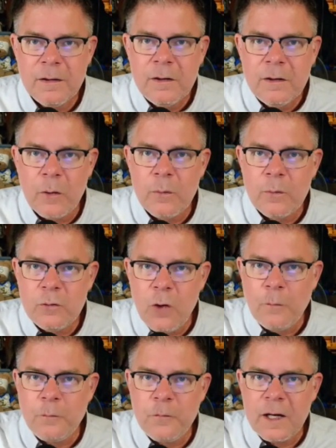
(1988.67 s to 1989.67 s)
So
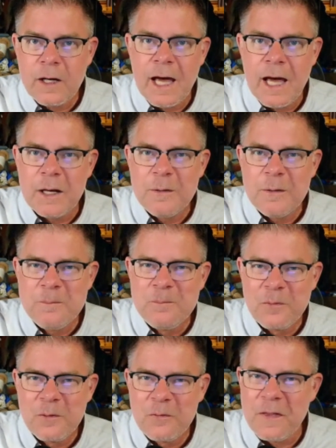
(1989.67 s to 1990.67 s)
don't forget,
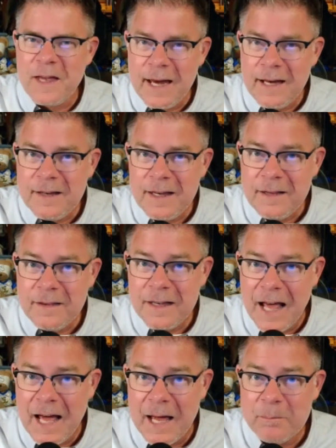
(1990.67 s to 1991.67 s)
for the 18th
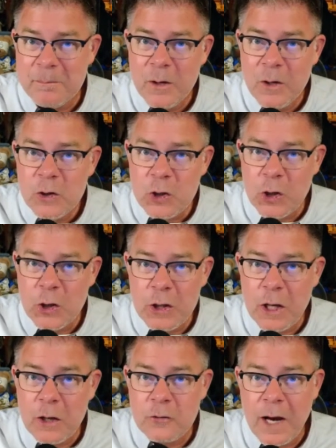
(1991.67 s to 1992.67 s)
time, good
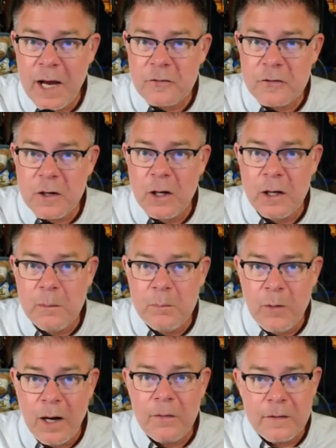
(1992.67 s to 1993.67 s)
attracts good, right?